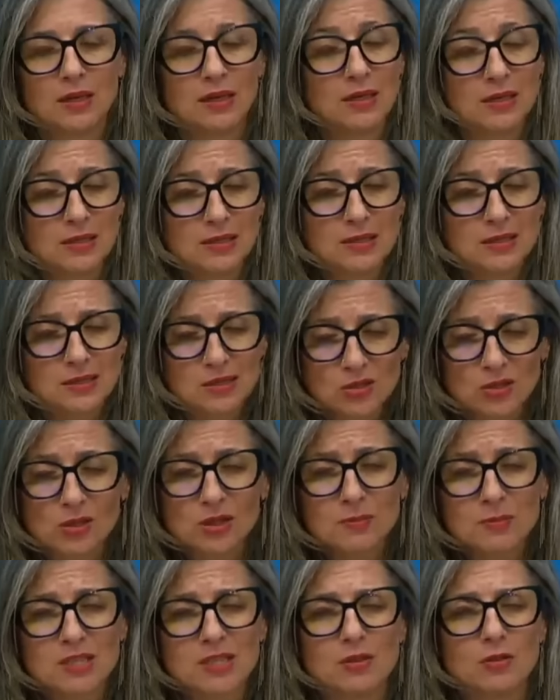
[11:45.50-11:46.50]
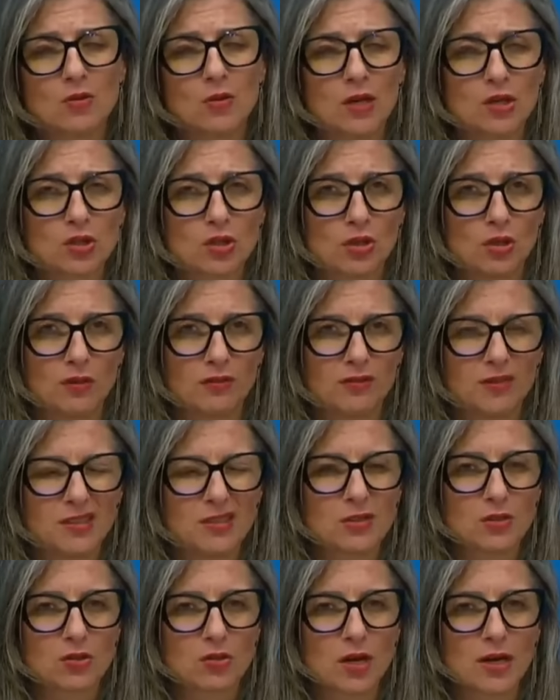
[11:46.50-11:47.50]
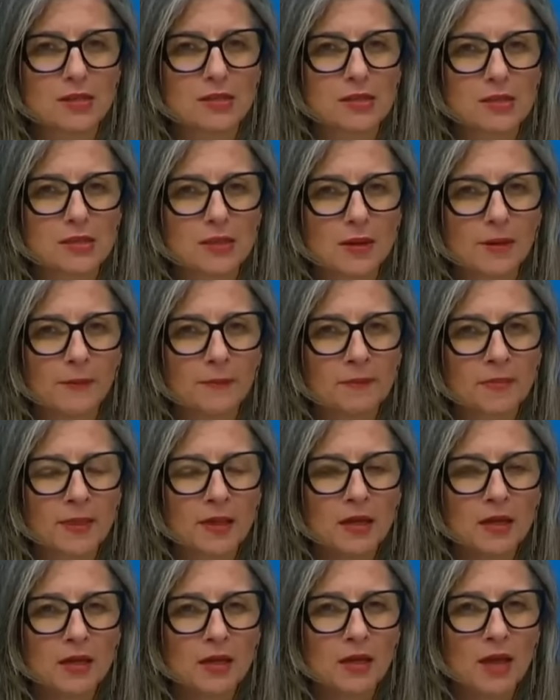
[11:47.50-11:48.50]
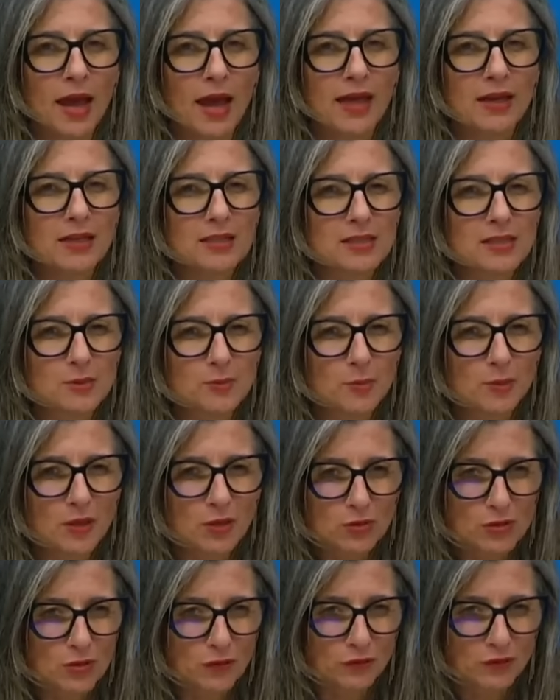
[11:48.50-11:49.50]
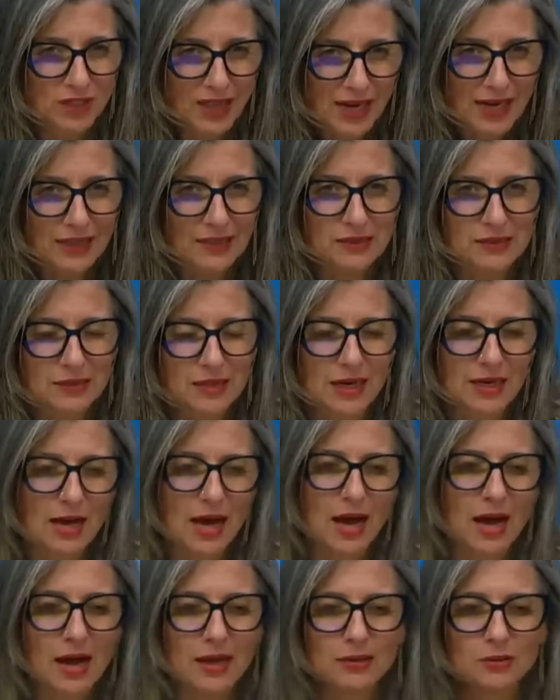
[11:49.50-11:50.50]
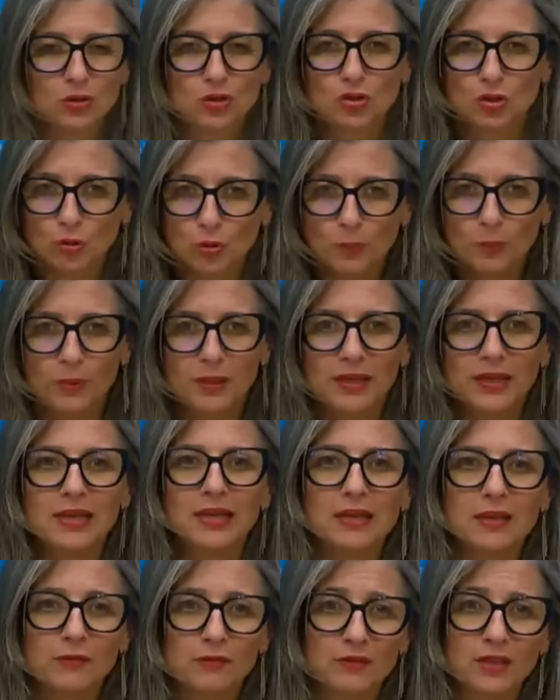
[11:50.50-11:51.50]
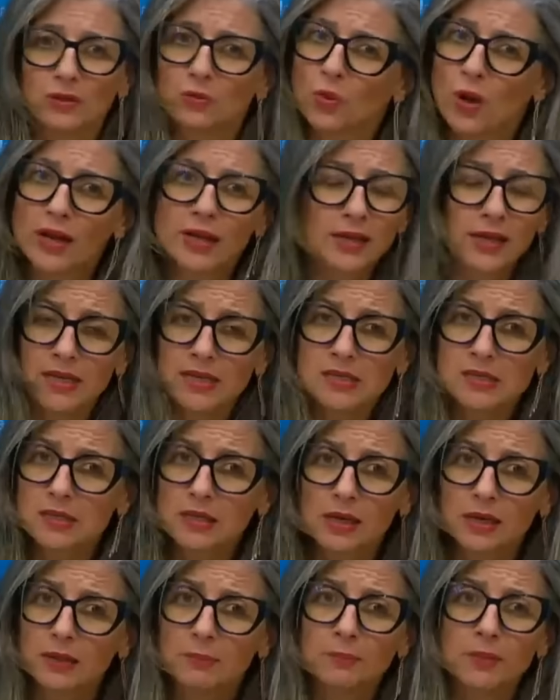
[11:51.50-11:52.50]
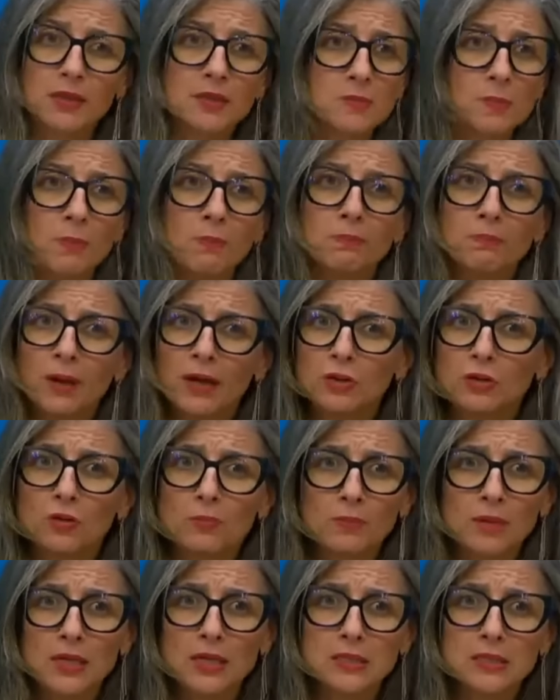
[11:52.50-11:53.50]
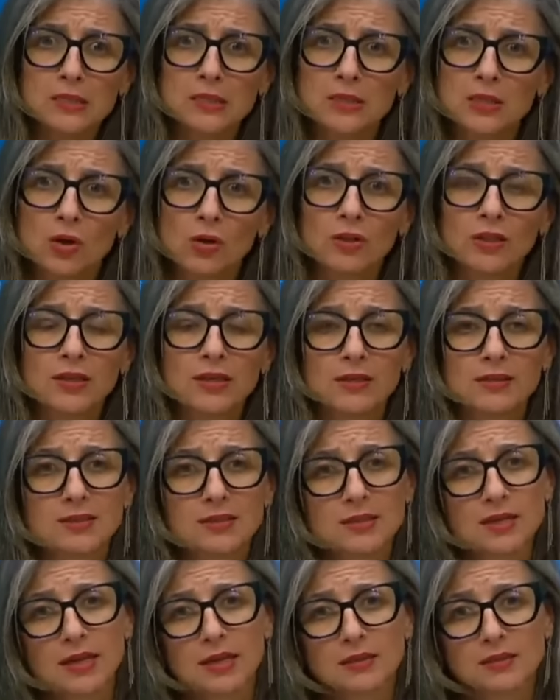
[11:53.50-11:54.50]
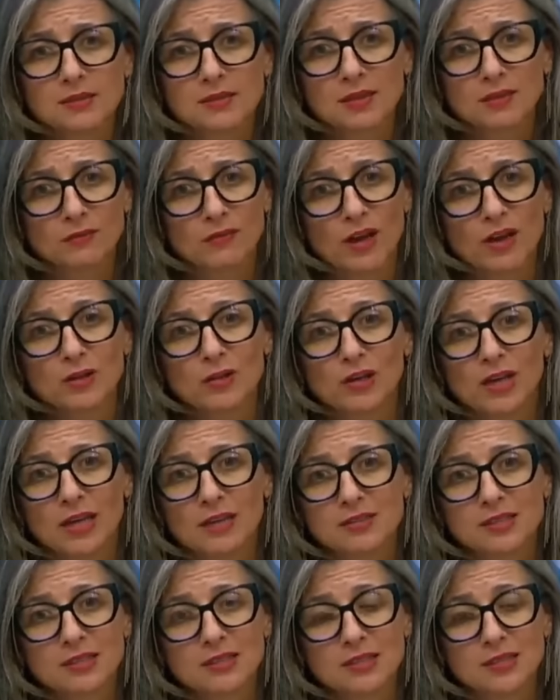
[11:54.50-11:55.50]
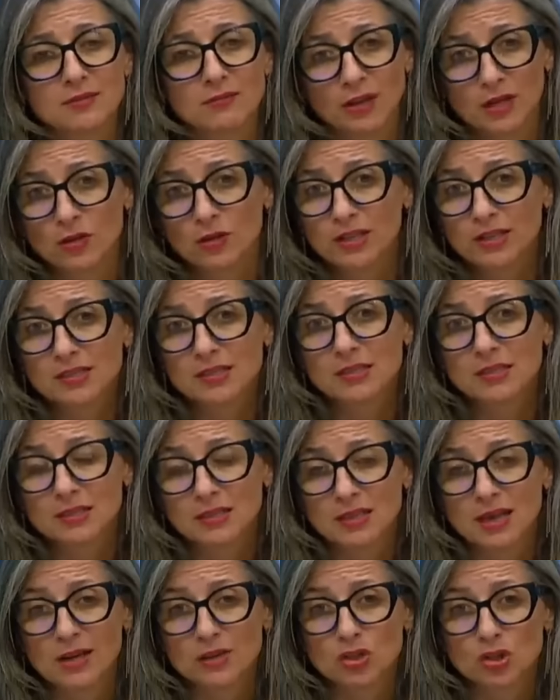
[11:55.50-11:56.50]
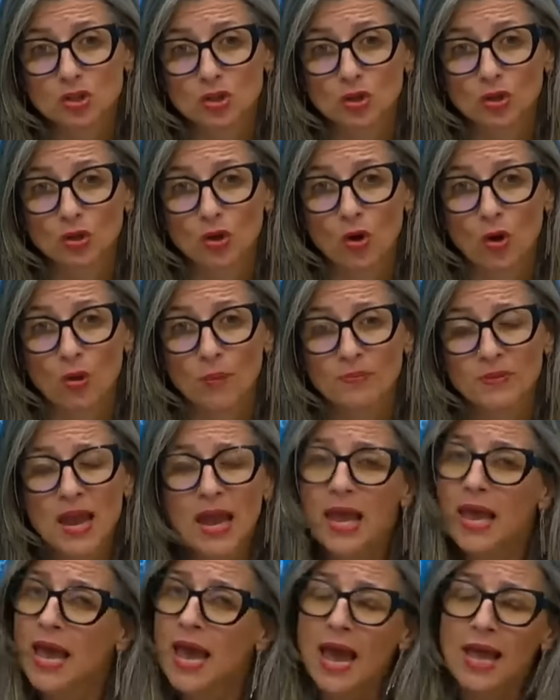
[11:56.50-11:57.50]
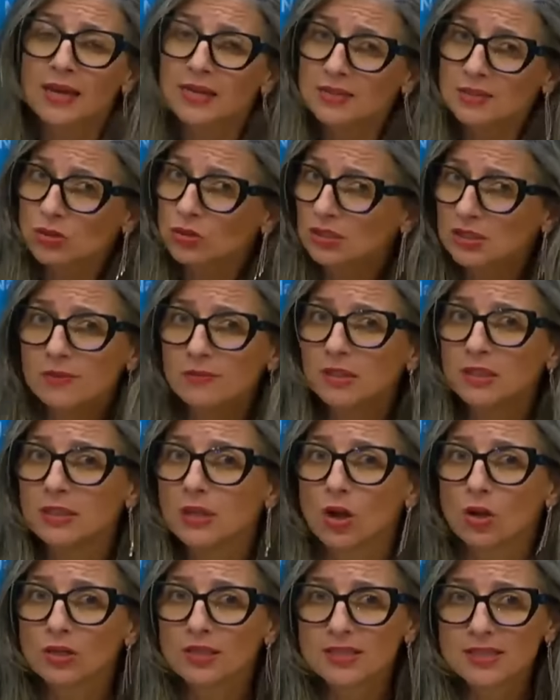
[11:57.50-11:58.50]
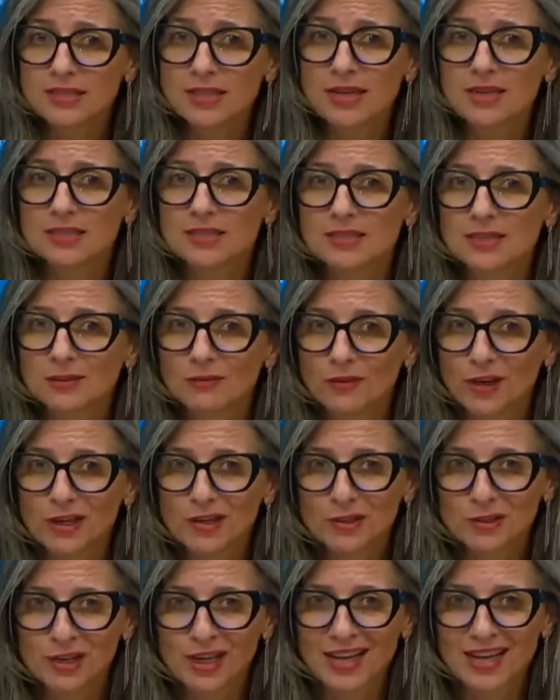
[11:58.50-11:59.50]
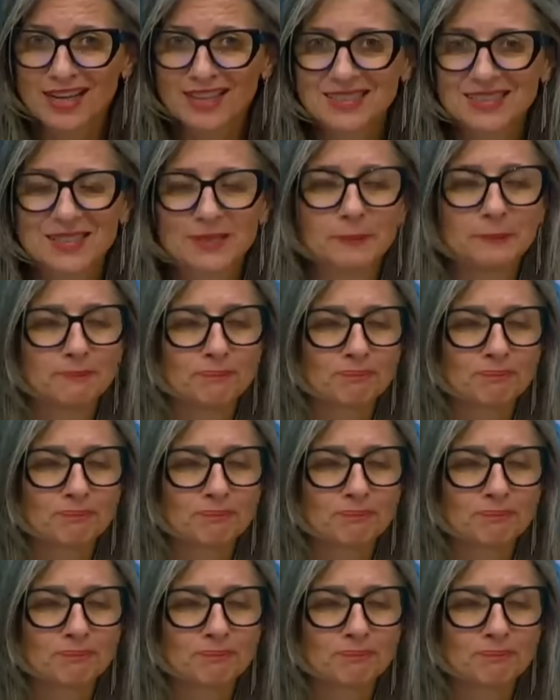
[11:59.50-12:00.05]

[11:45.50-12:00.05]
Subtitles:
an extreme situation of distress. And it's because of that I do believe that while Israel is by no means the only state that violates international law, and it's not even the only state that violates